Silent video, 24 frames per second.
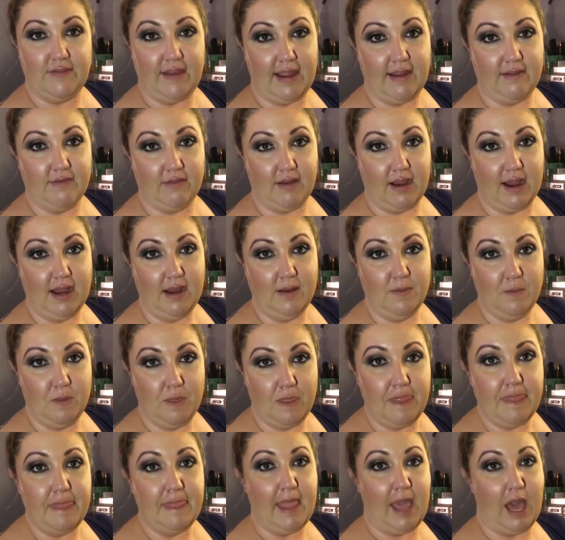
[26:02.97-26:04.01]
favorite
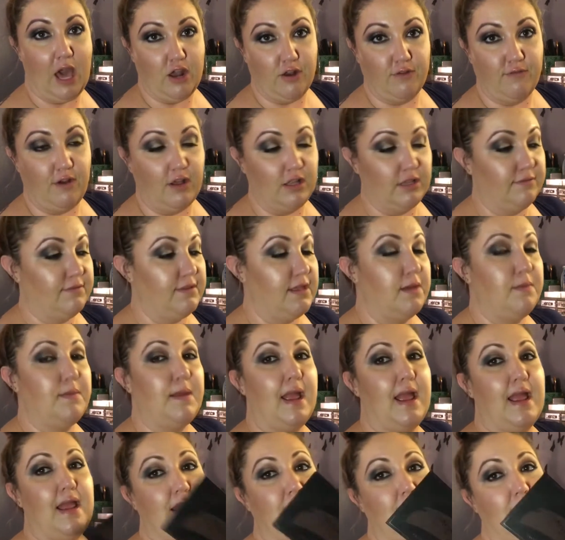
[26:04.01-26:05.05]
out of all of them,
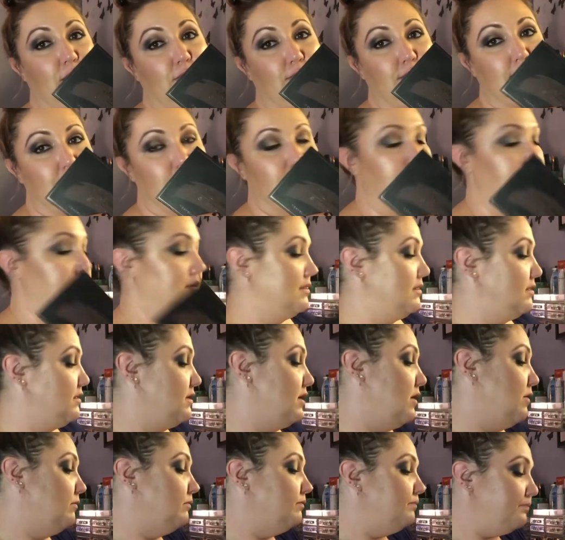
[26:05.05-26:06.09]
and it was this one.
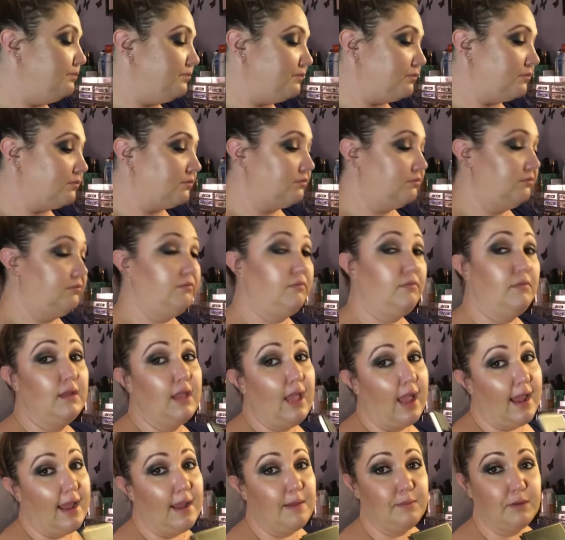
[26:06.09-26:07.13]
So
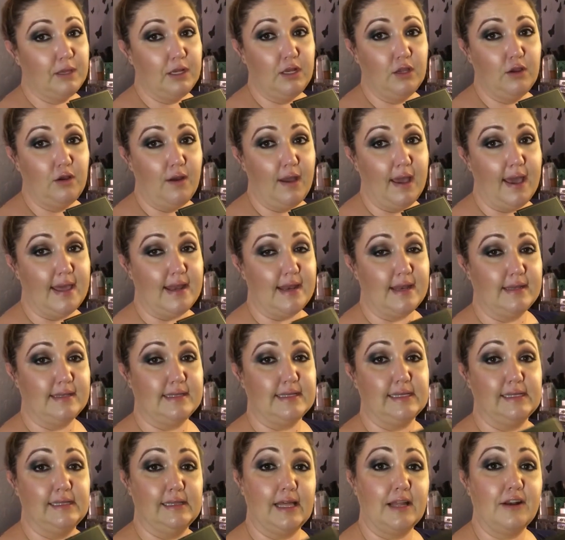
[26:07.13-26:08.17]
I am gonna go ahead and
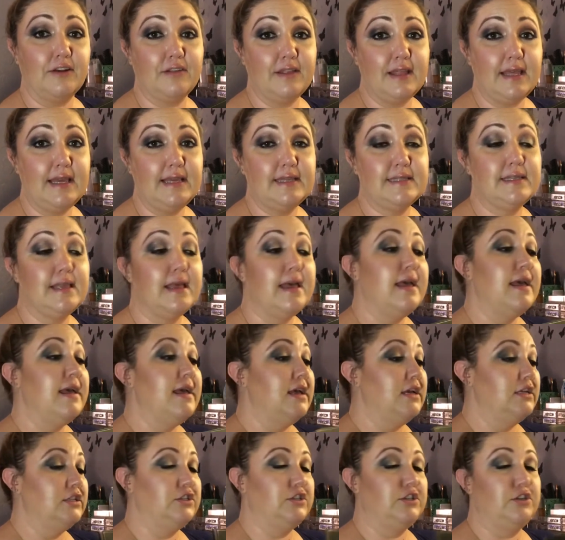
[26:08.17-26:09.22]
declutter these
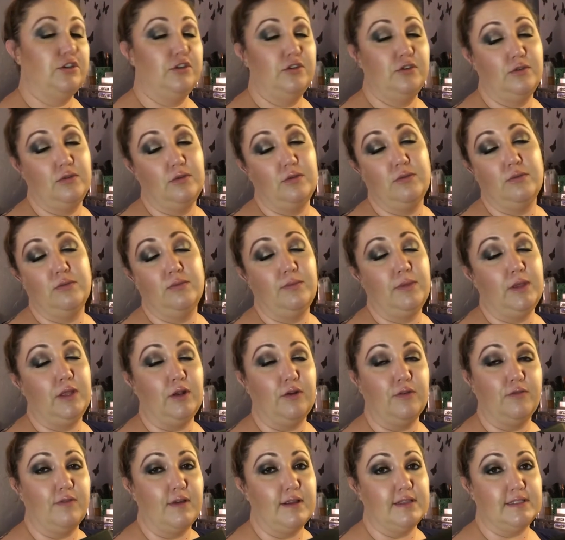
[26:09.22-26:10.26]
to, you
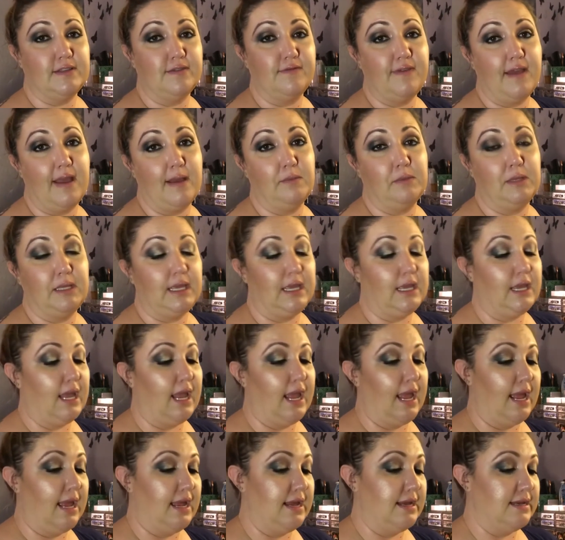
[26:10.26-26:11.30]
know, friends and family,
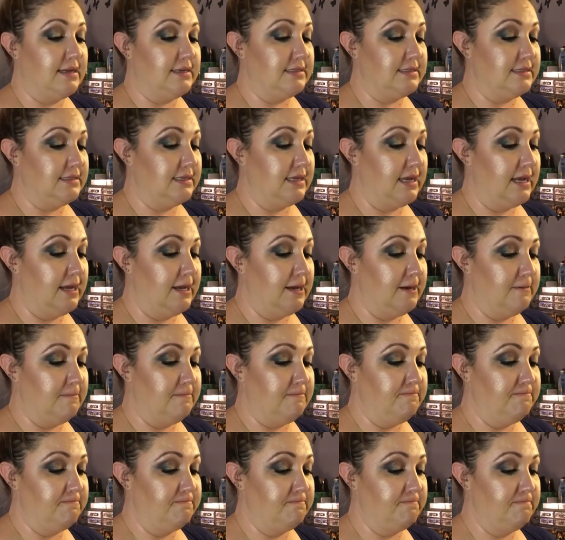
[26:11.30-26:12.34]
and
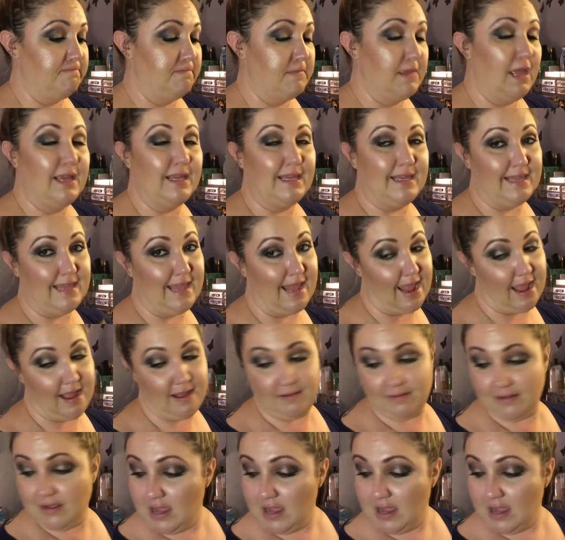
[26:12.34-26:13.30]
yeah.